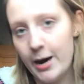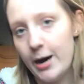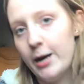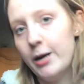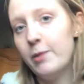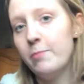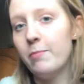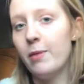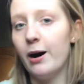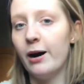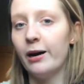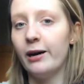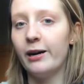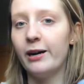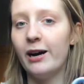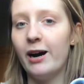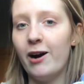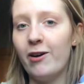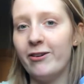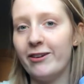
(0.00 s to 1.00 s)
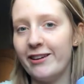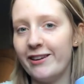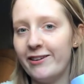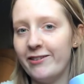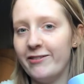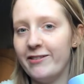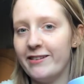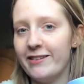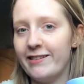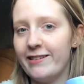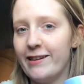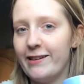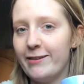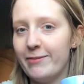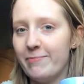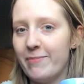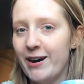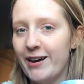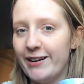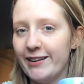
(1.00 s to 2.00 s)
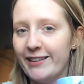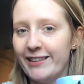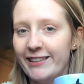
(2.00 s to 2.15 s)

and a mug. How cute is this mug?